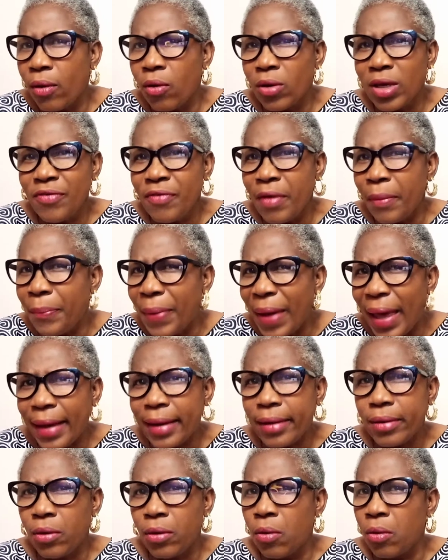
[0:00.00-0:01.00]
give a
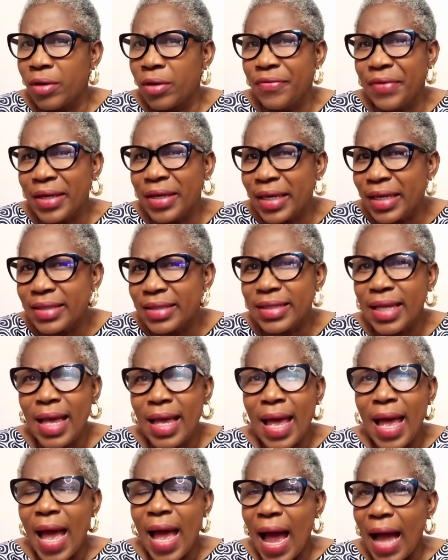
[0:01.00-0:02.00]
peck or give a kiss,
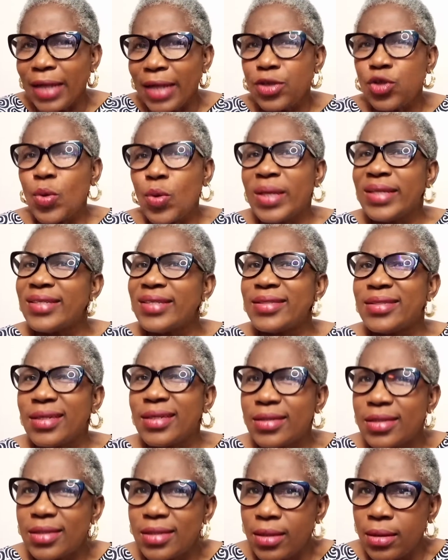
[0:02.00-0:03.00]
and you're
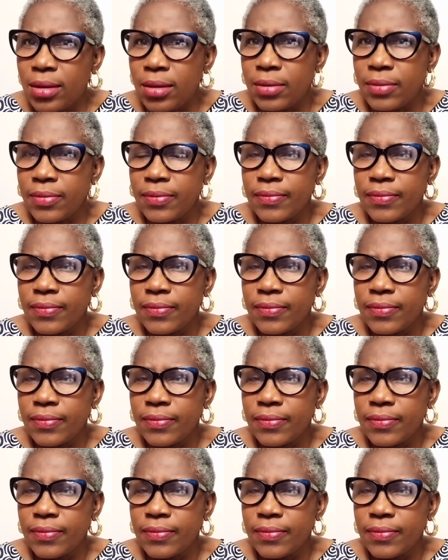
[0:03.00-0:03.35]
insisting,